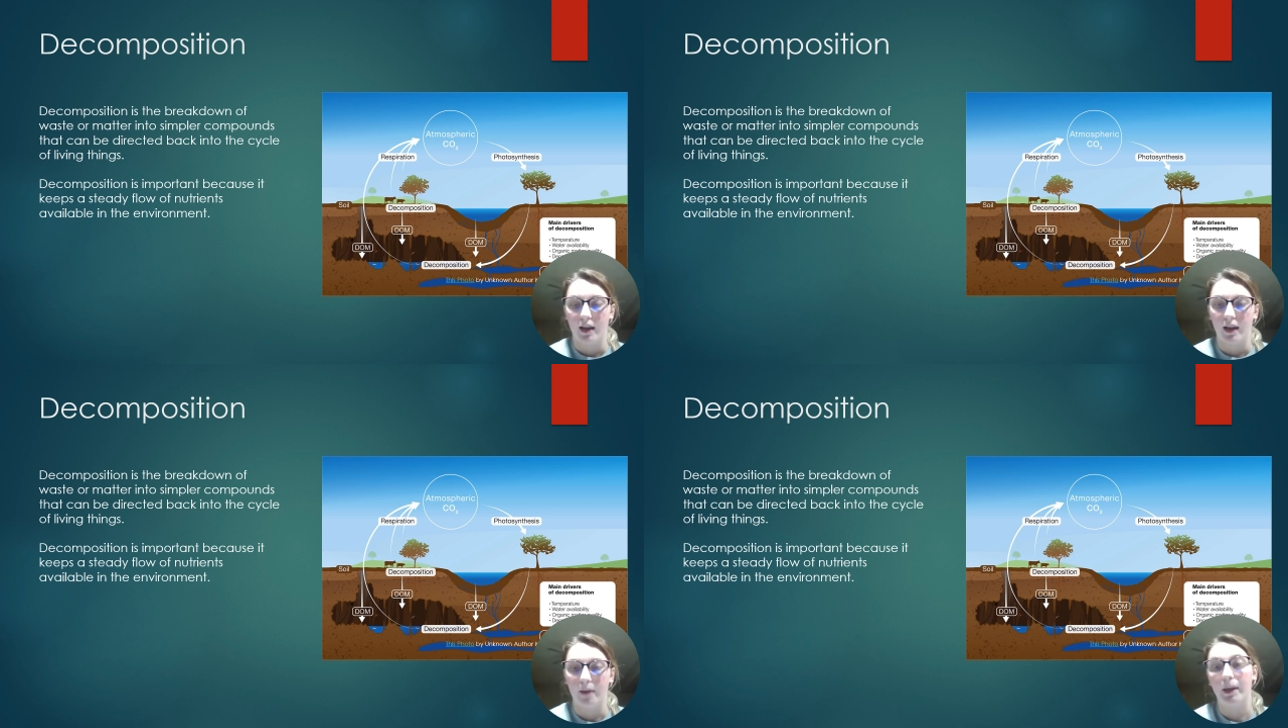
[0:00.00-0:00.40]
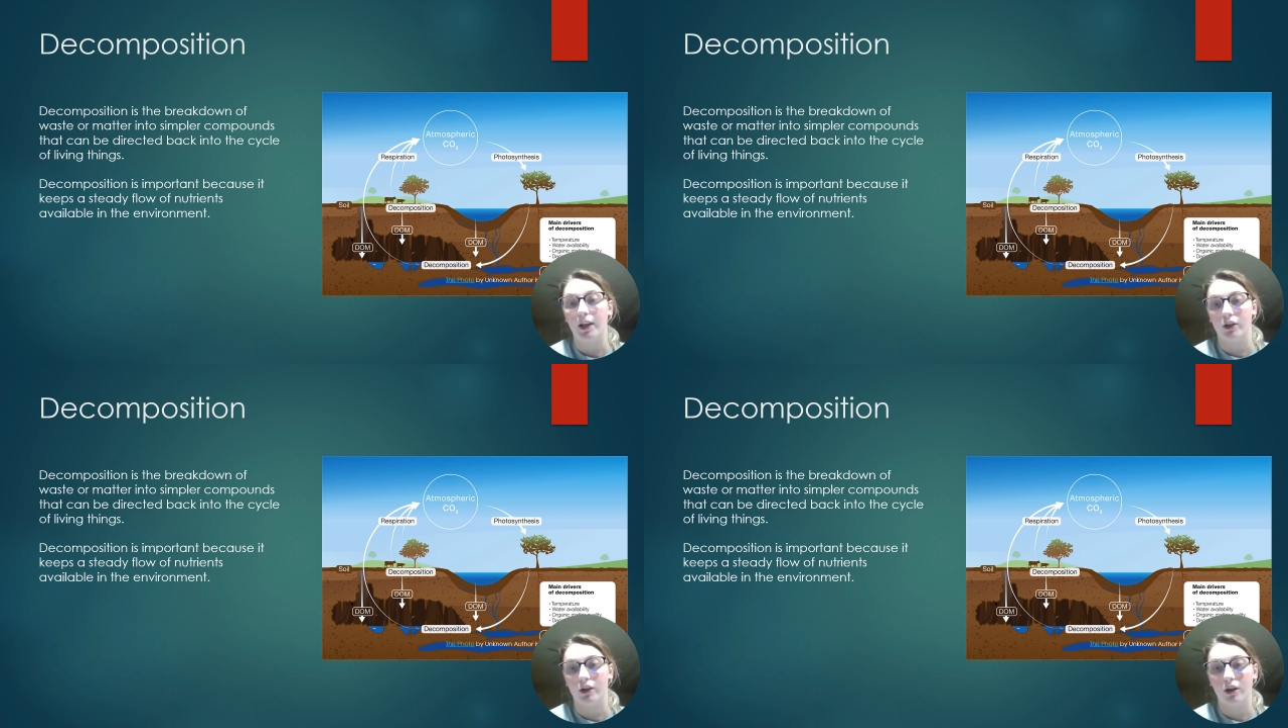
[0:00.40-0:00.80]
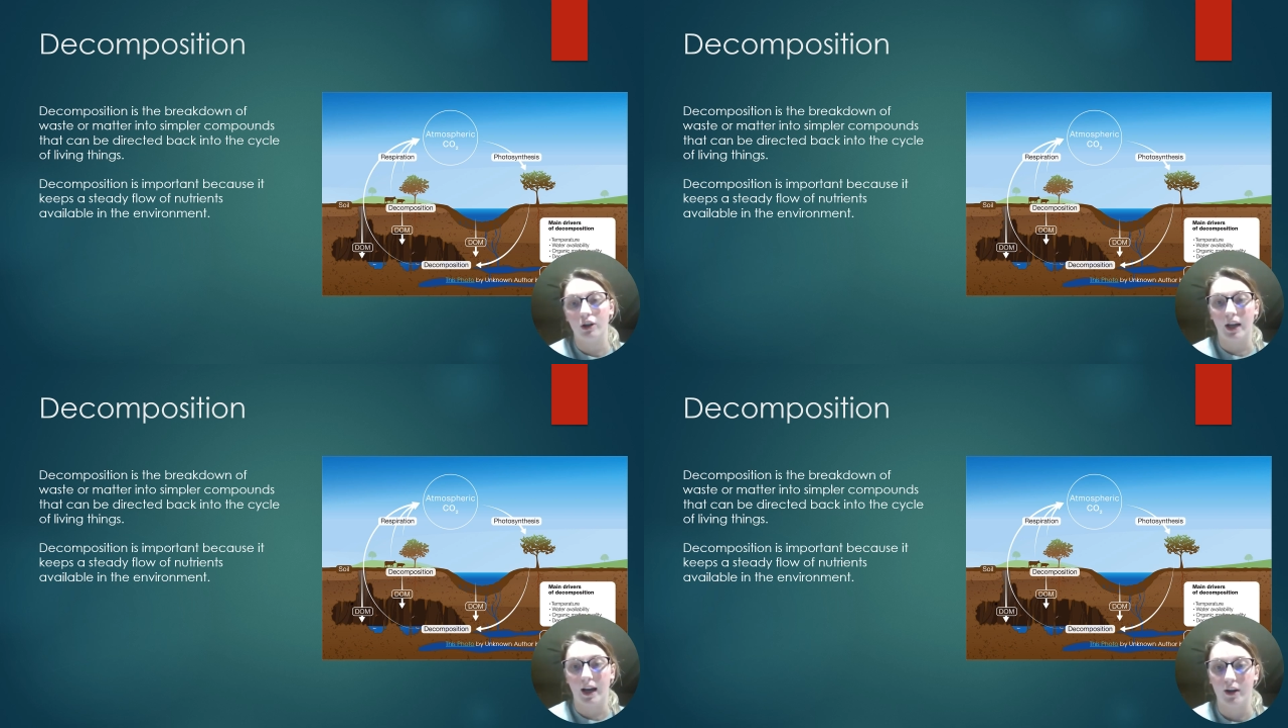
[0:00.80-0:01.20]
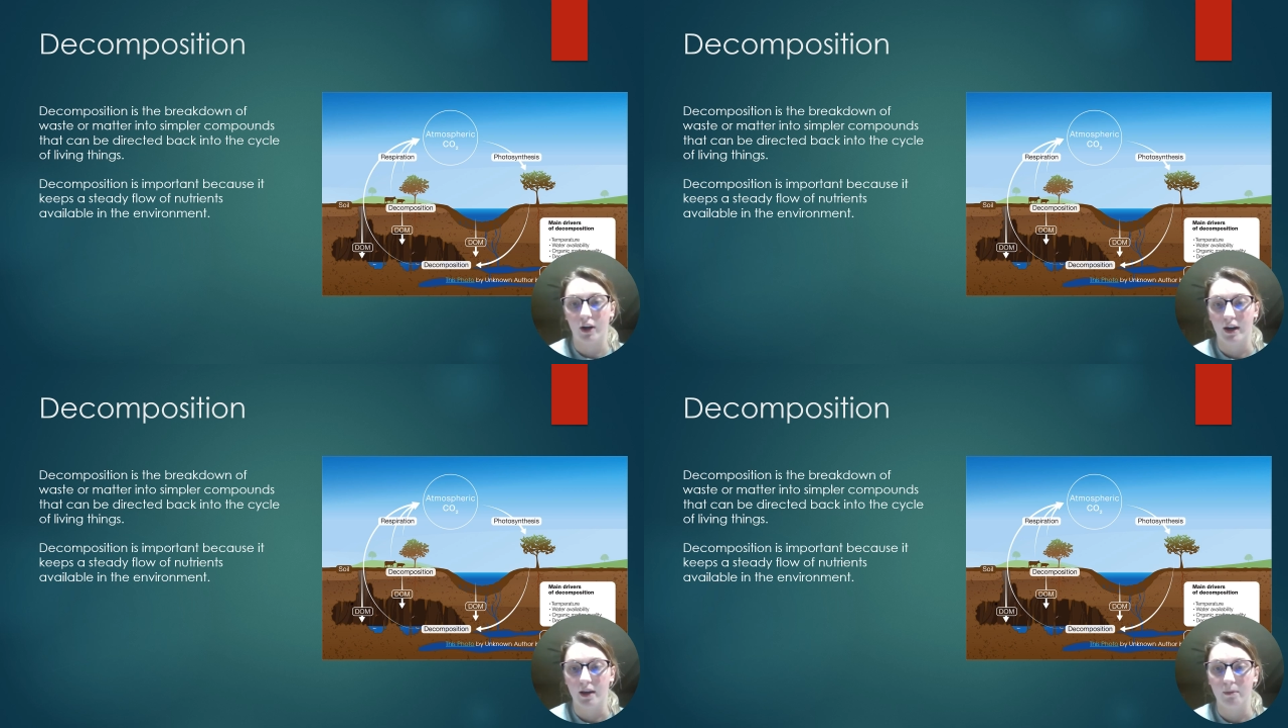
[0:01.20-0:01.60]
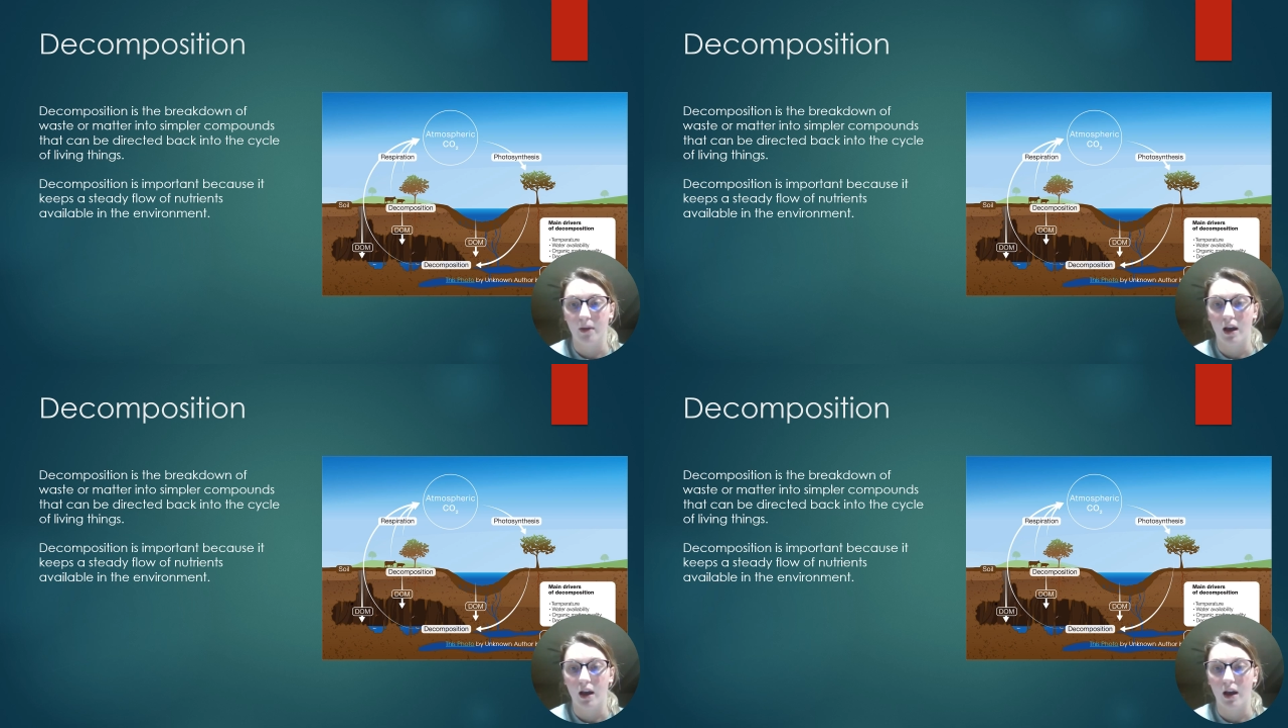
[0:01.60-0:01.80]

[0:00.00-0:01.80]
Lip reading: a picture or diagram